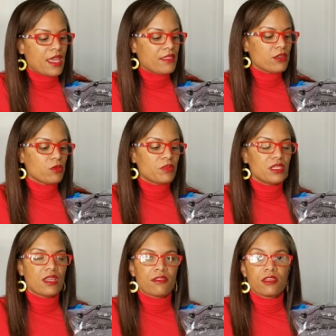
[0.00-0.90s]
and there would be
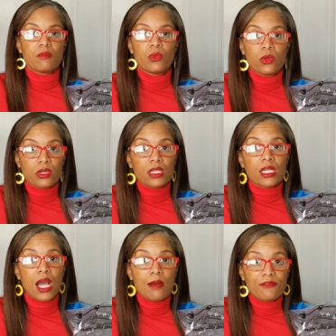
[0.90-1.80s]
nothing more
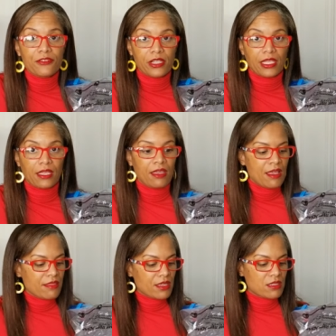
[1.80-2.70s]
comforting
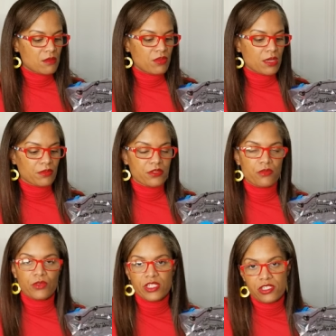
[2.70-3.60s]
than to be able to
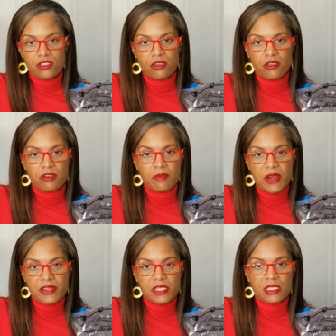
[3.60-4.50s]
reach into your
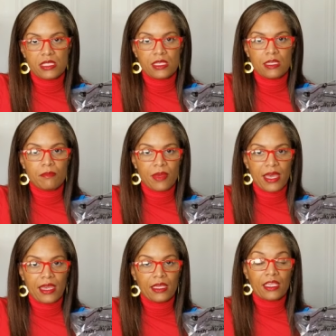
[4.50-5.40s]
emergency kit
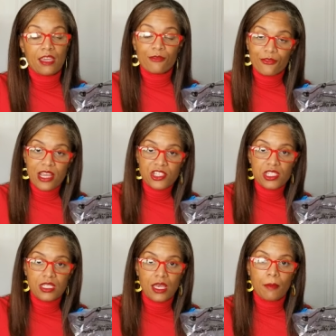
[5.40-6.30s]
bag, get
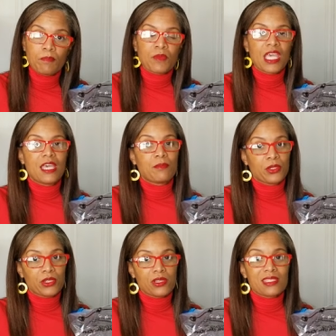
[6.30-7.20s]
freshened up, and
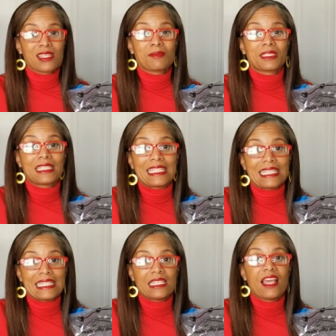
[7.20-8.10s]
put on some
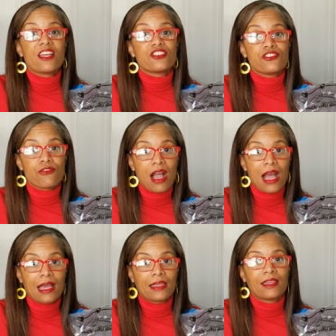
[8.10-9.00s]
clean,
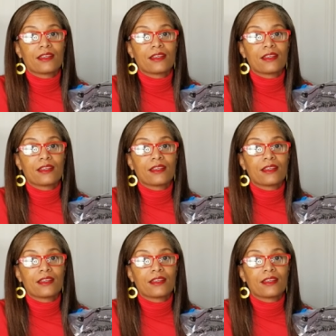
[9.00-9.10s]
dry